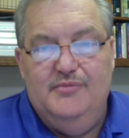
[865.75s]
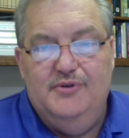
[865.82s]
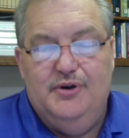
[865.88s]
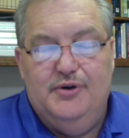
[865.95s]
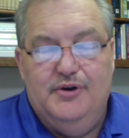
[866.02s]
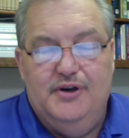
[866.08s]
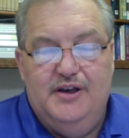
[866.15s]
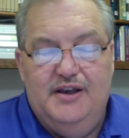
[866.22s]

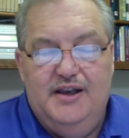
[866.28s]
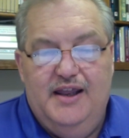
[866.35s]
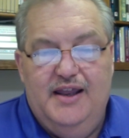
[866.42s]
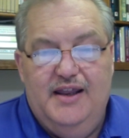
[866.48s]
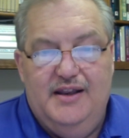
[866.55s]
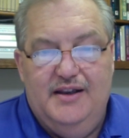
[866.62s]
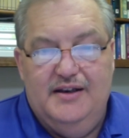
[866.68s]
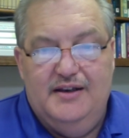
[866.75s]
during a
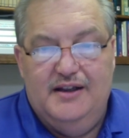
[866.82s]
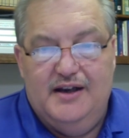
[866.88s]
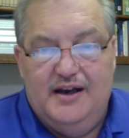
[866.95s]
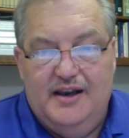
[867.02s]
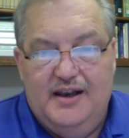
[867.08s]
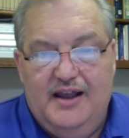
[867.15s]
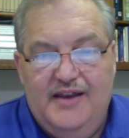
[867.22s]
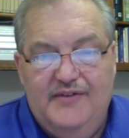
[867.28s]
day in
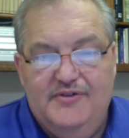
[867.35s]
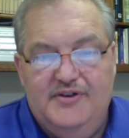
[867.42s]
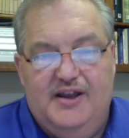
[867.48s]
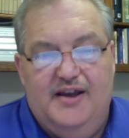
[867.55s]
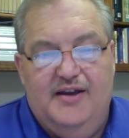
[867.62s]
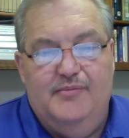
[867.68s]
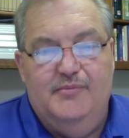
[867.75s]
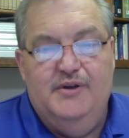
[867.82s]
a
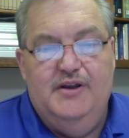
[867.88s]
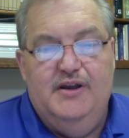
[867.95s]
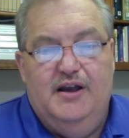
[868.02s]
lifetime